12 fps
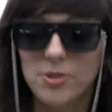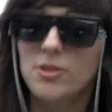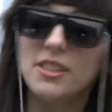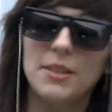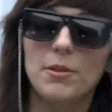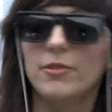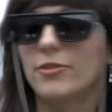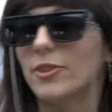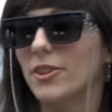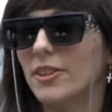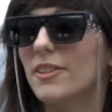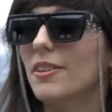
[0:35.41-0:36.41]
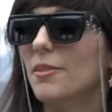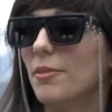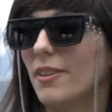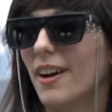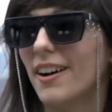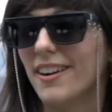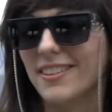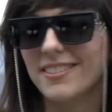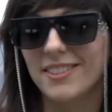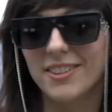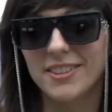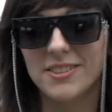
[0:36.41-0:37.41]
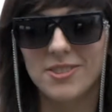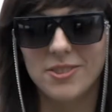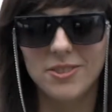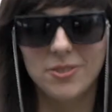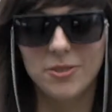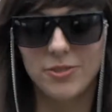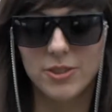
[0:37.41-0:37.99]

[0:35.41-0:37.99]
used to DJ before starting to do